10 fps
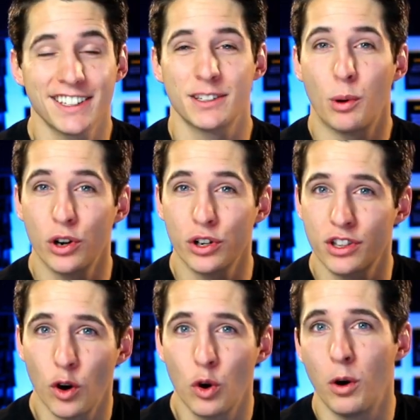is push
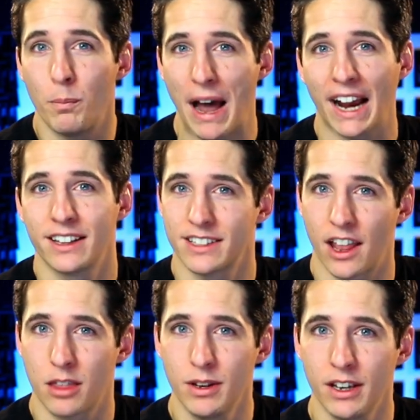the vocal back inside
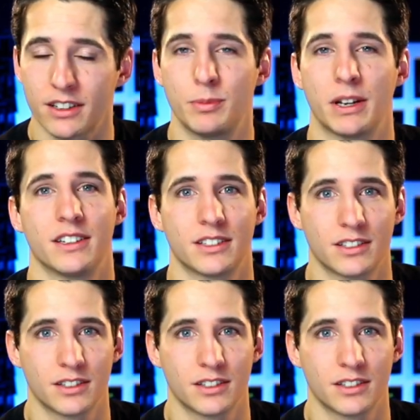of the mix because